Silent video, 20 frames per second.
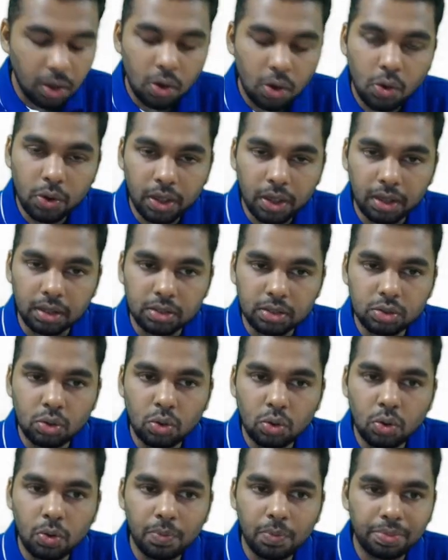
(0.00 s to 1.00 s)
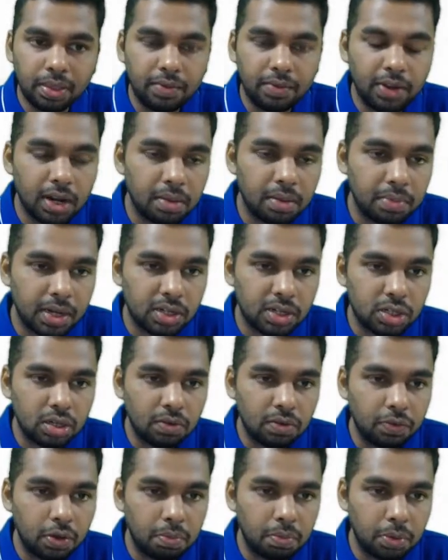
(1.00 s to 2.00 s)
Okay, so when I
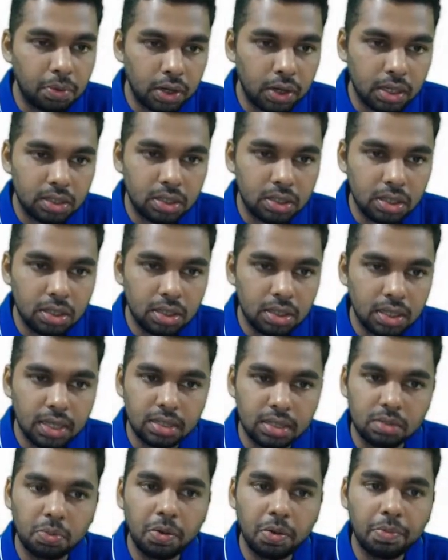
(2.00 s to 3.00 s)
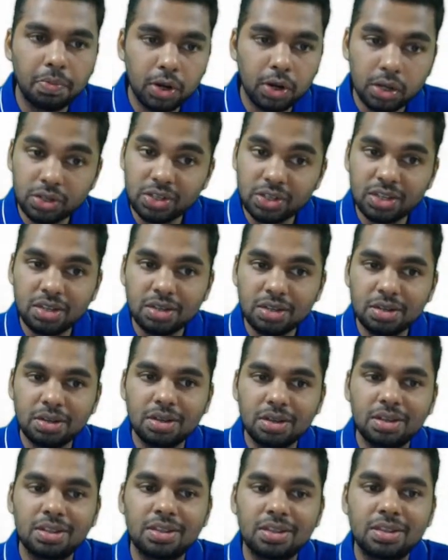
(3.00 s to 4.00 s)
mentioned Fibonacci, yes, Fibonacci,
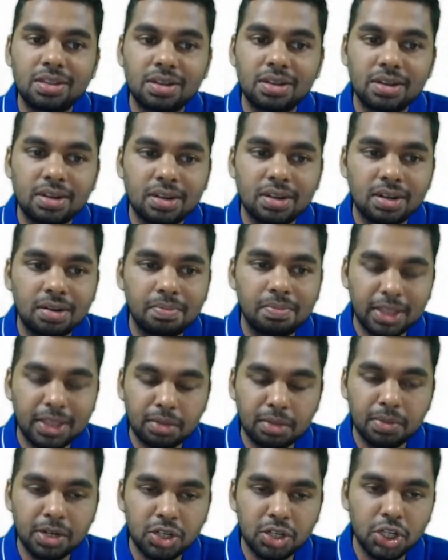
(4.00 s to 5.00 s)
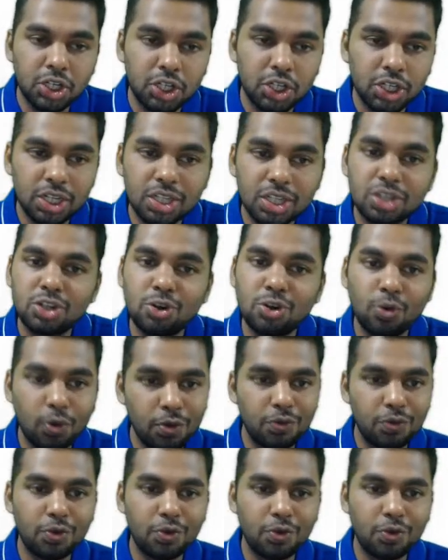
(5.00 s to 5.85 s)
the mathematician, is known